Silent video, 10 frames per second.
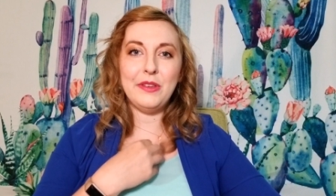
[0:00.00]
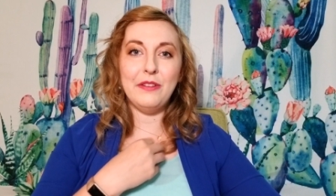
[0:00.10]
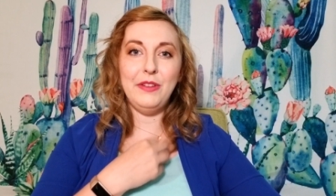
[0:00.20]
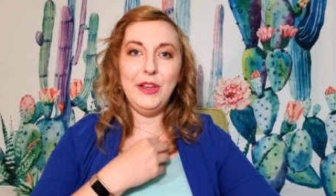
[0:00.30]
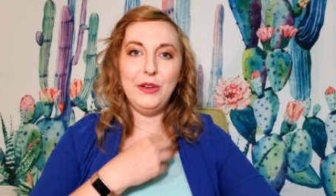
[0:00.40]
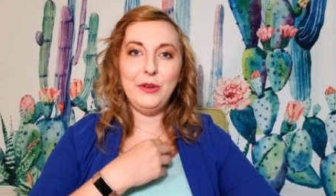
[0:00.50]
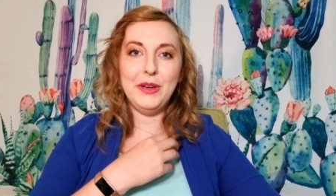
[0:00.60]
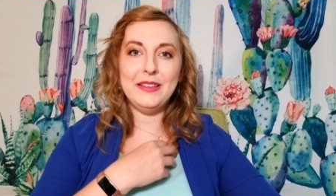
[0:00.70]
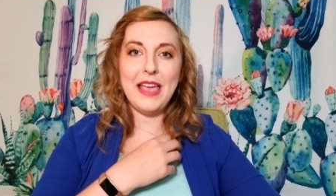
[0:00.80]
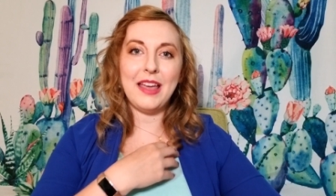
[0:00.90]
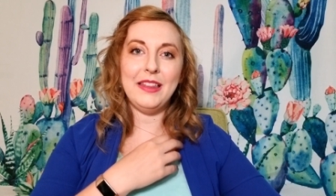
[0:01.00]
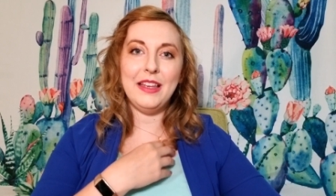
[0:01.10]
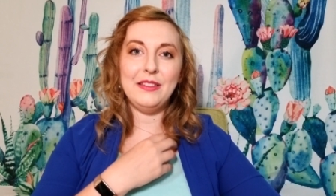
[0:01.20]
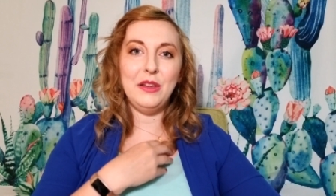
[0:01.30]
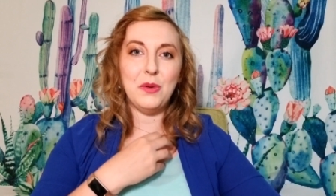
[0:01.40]
of you exactly
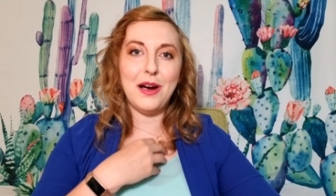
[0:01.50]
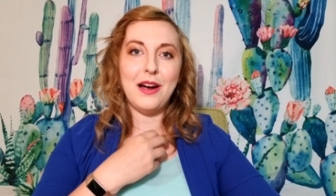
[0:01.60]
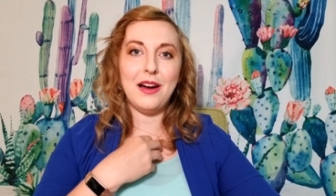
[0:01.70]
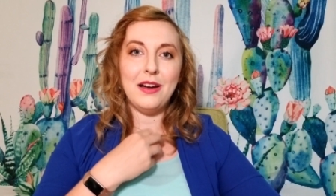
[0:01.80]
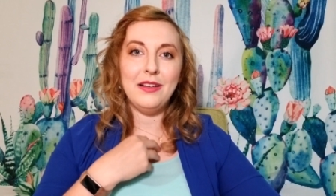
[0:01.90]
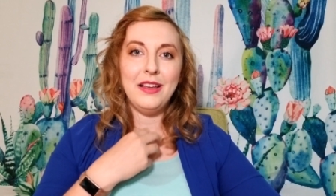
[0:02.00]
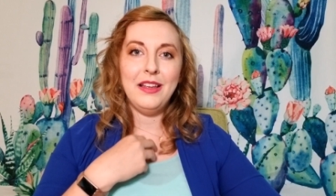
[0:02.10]
as you are,